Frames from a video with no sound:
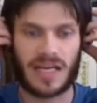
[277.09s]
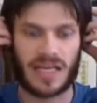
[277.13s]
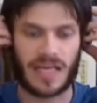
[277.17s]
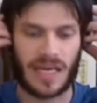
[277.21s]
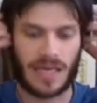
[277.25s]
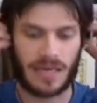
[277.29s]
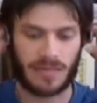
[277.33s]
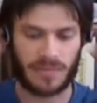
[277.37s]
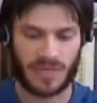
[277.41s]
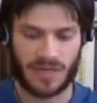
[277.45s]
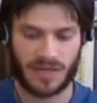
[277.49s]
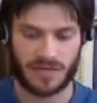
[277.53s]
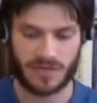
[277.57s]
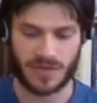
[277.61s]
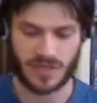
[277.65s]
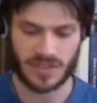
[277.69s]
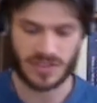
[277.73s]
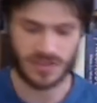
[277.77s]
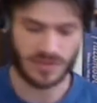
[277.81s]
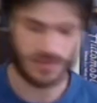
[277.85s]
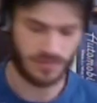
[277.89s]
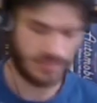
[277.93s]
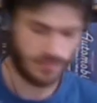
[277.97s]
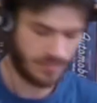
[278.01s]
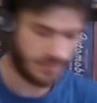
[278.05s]
and it's just
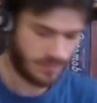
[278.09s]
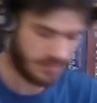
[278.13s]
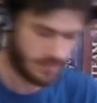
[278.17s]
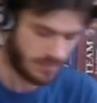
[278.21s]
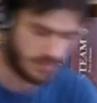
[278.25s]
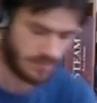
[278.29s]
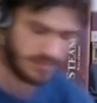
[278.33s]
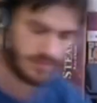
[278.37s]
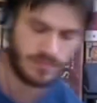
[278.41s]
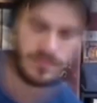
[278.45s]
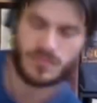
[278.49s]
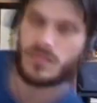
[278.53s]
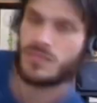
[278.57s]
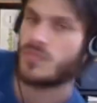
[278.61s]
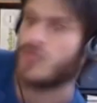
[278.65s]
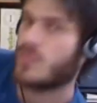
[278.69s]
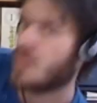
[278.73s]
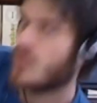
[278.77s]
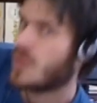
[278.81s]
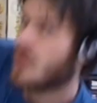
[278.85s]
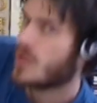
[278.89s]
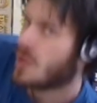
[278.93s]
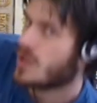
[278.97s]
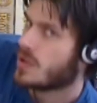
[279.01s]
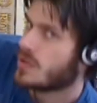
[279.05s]
that I've forgotten to
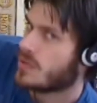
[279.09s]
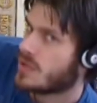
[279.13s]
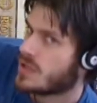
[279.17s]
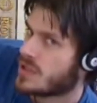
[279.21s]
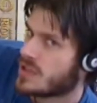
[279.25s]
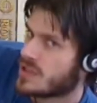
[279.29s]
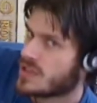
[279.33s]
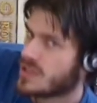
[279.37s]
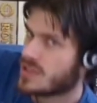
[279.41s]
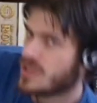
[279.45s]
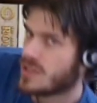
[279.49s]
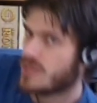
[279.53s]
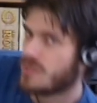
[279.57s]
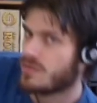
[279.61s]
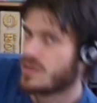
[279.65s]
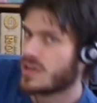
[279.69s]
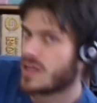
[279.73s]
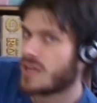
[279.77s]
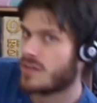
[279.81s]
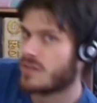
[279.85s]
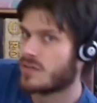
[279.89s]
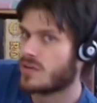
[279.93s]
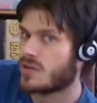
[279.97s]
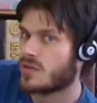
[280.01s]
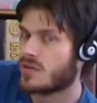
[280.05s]
turn the microphone on.
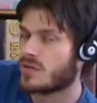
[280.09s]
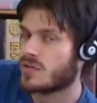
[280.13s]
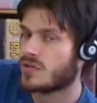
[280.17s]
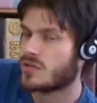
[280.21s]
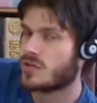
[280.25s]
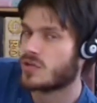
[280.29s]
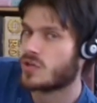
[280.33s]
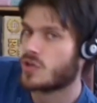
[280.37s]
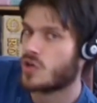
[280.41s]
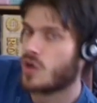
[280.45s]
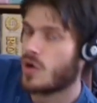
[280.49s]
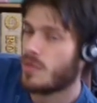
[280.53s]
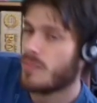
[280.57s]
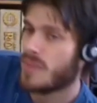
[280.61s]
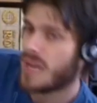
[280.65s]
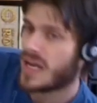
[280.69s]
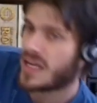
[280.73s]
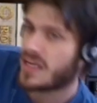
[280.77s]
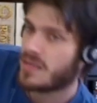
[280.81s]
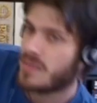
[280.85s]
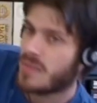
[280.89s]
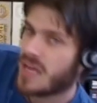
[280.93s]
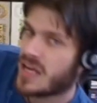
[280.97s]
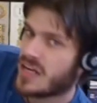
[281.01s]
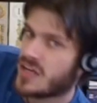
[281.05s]
Combat
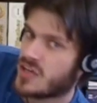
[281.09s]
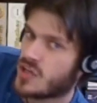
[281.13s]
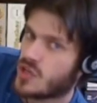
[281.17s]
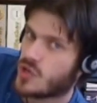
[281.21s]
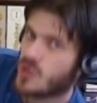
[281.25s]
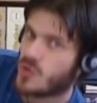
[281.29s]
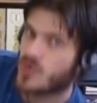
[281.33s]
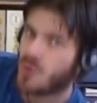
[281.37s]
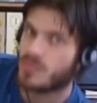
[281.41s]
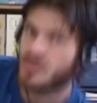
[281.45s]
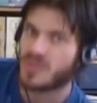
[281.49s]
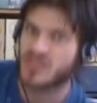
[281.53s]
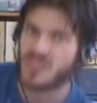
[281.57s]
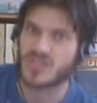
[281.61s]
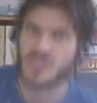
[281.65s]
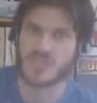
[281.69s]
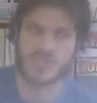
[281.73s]
Commander Europe is